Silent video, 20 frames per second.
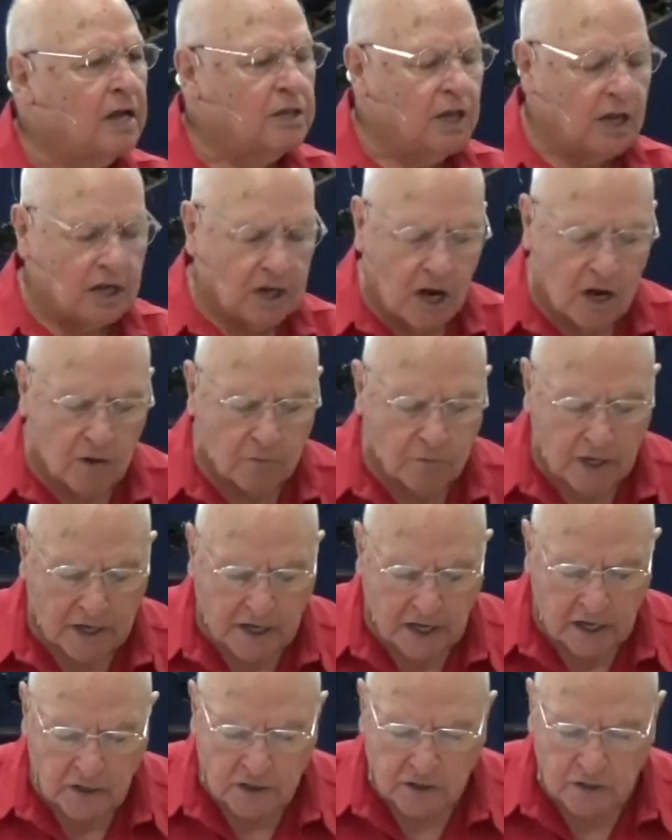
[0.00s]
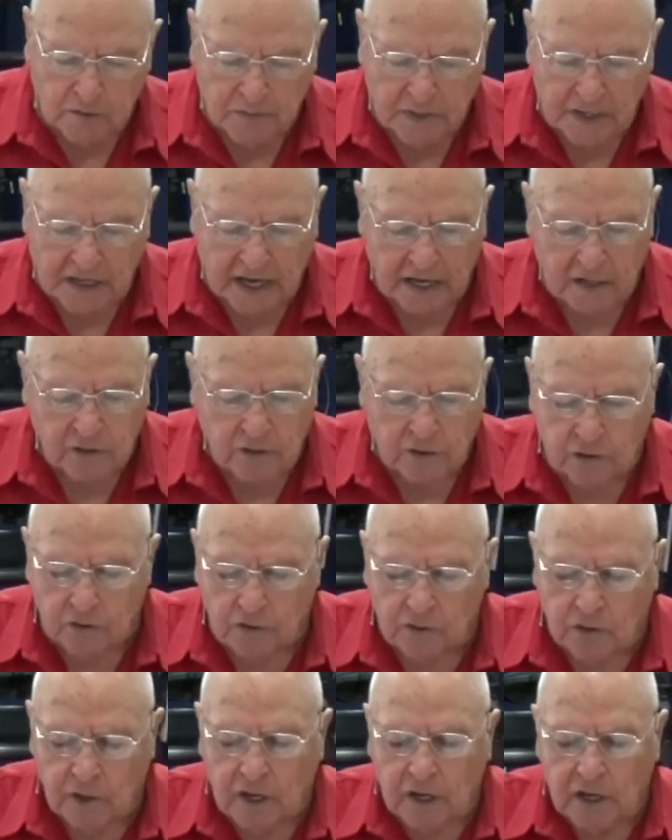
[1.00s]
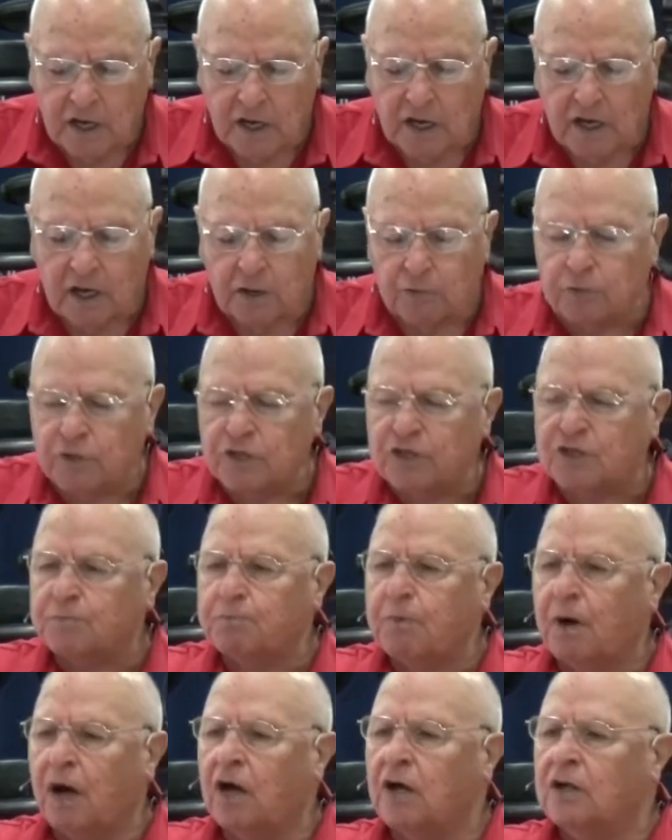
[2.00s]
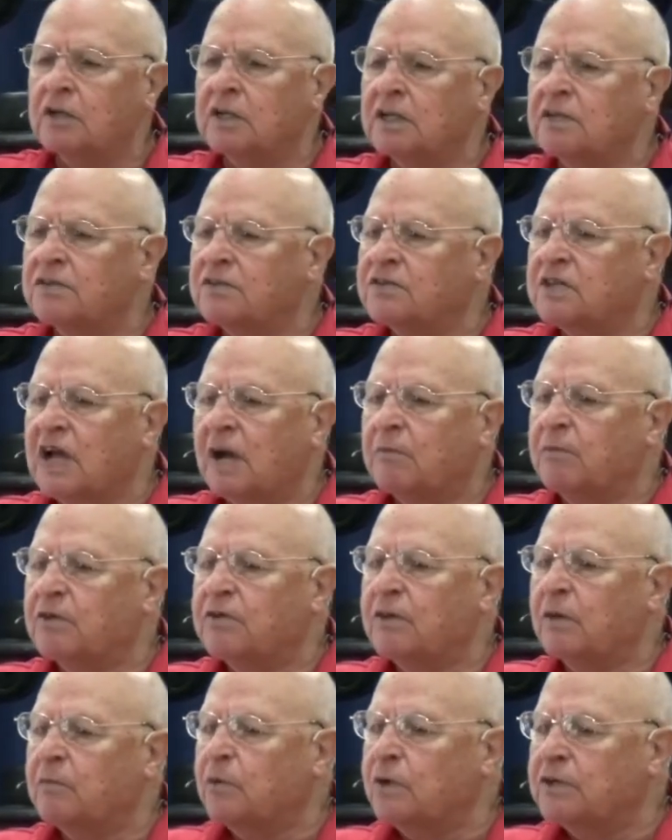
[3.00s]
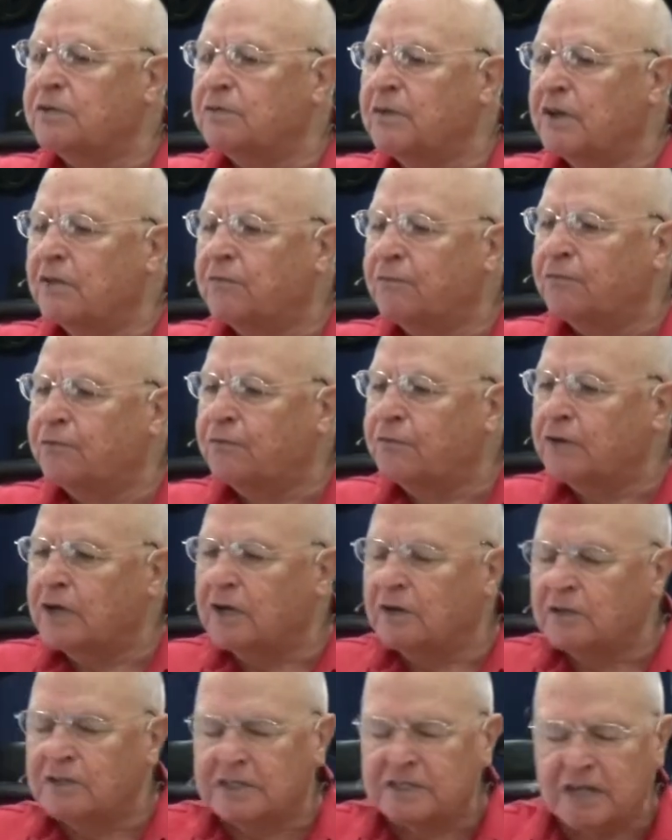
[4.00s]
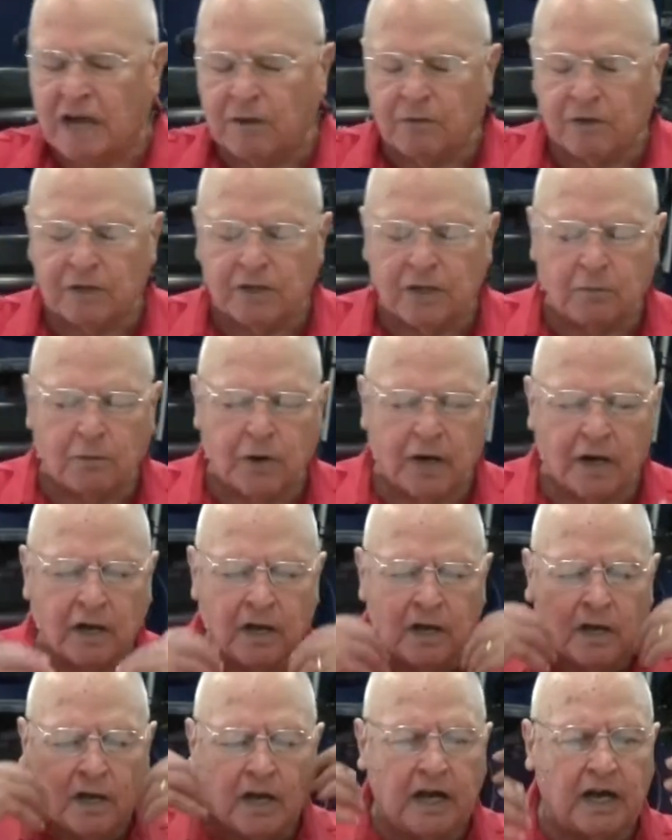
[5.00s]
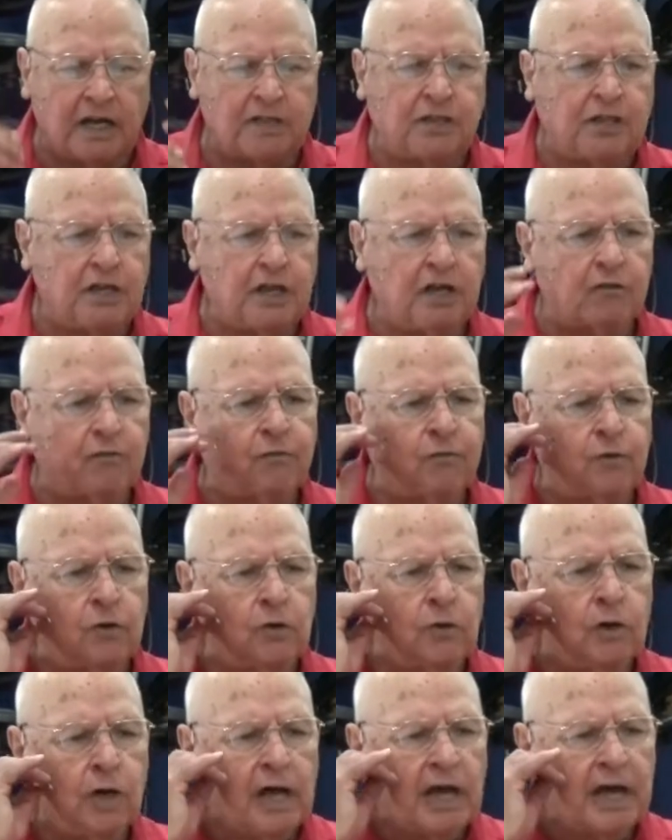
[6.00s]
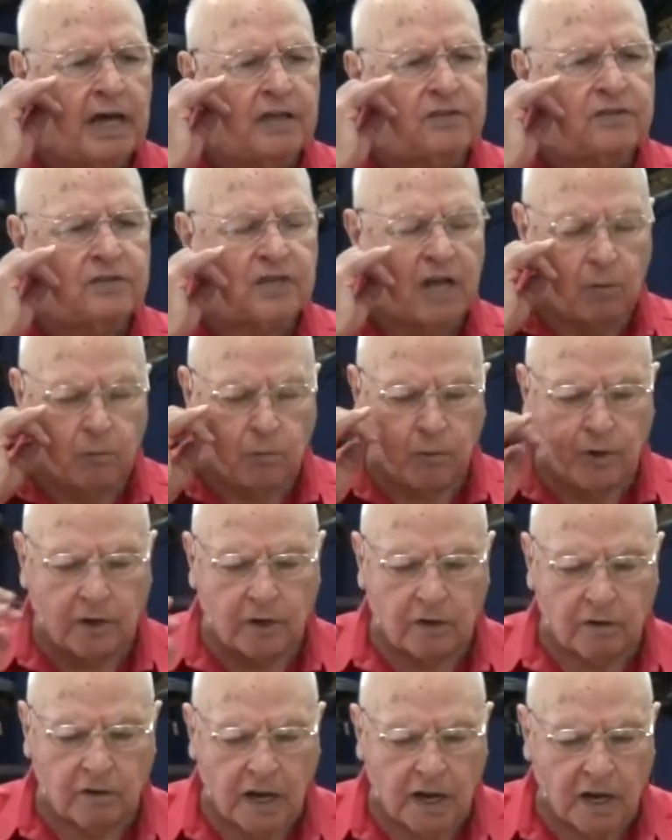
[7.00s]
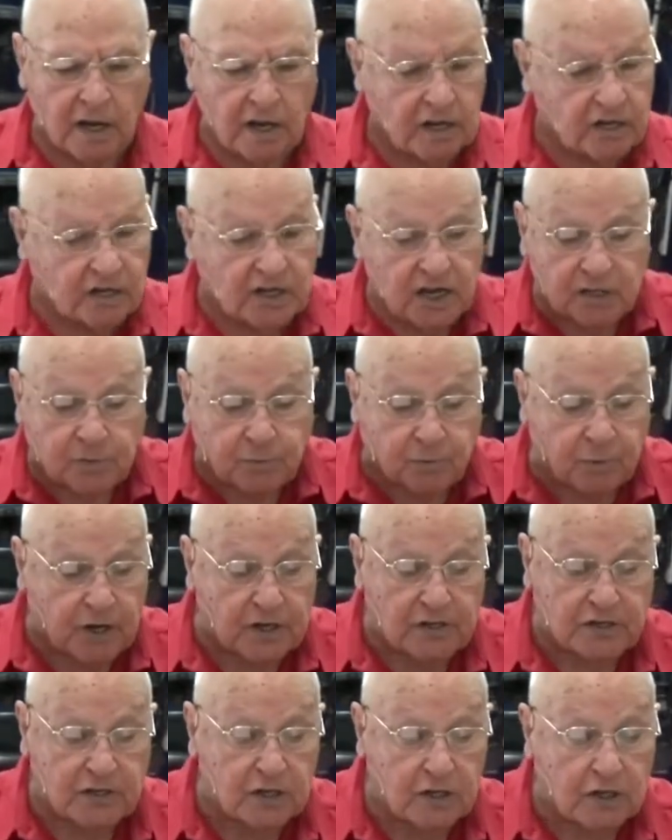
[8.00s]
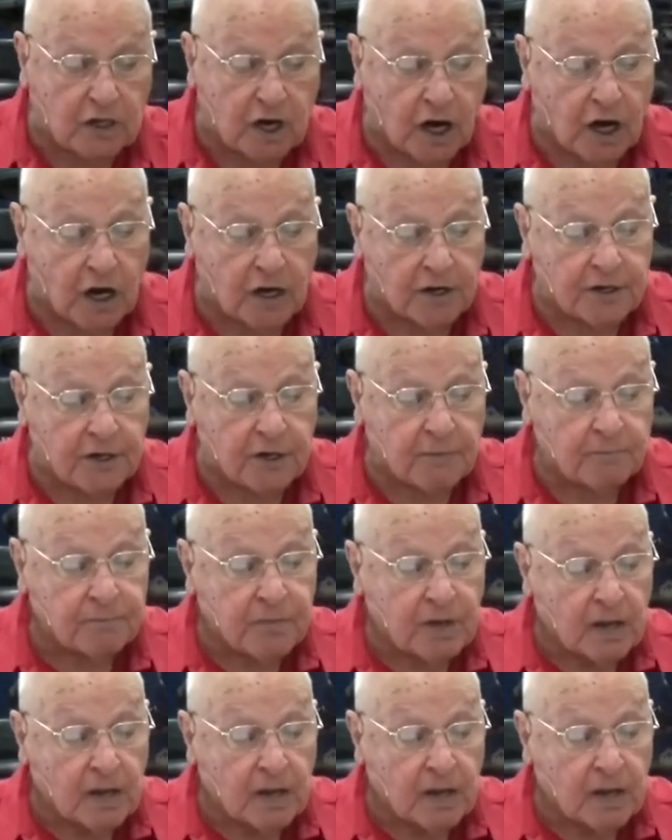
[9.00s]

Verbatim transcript: The congregation began to uh, respond, and some of them were uh, some of them were uh, tearful, and some were uh, just praising God.